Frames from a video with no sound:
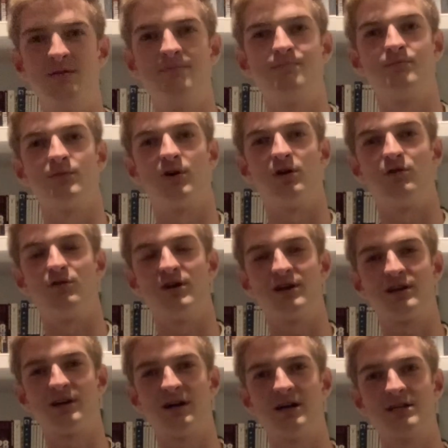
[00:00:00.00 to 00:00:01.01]
Alright
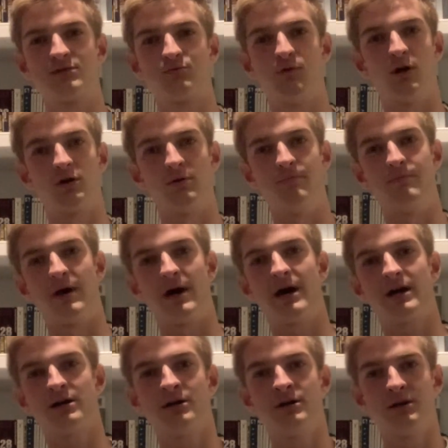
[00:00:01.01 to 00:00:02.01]
guys, welcome
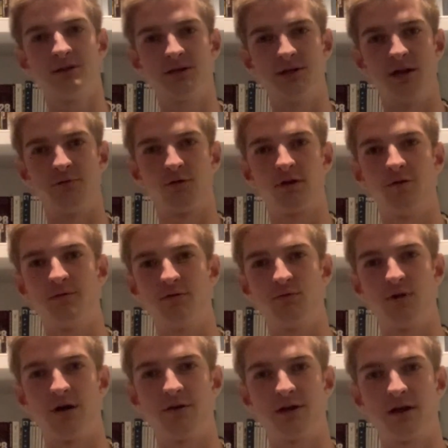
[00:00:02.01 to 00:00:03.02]
back. Today we're going to be
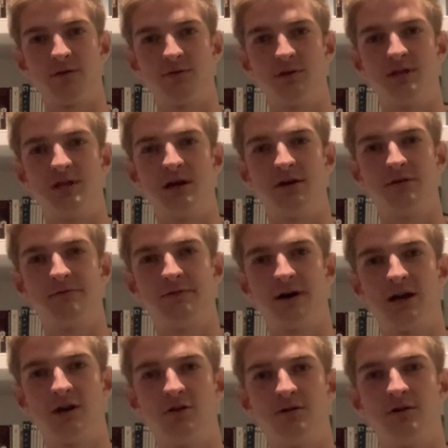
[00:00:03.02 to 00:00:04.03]
rounding out the
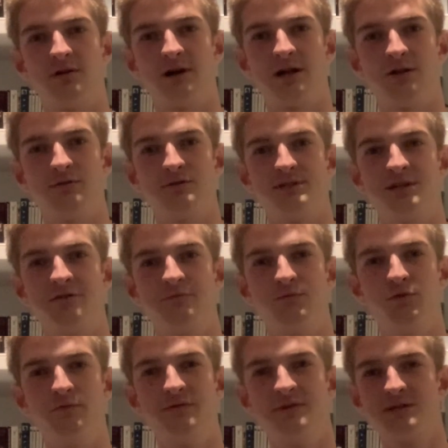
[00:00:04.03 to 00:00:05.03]
Terrifier and All Hallows Eve
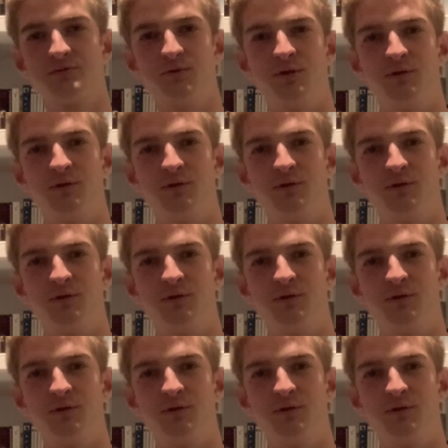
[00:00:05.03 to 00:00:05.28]
movies with a